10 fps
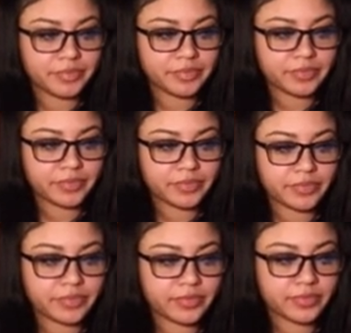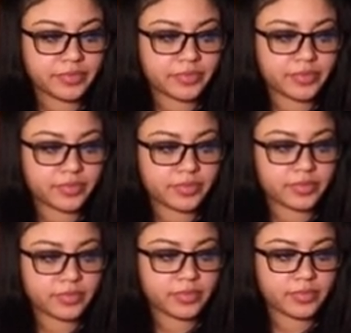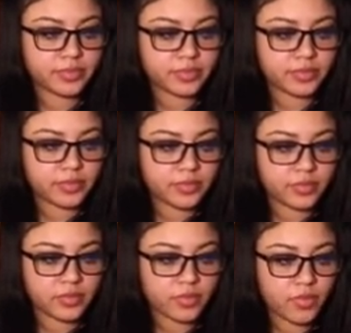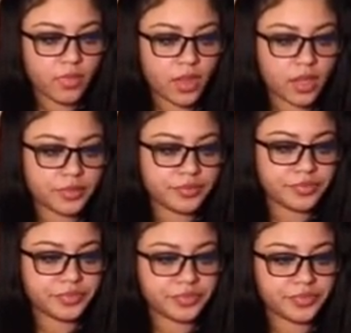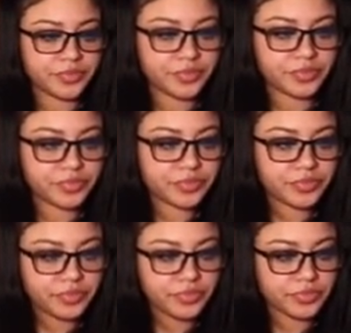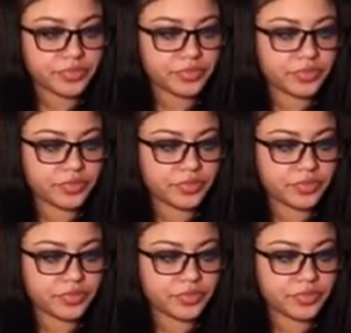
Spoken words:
(not speaking)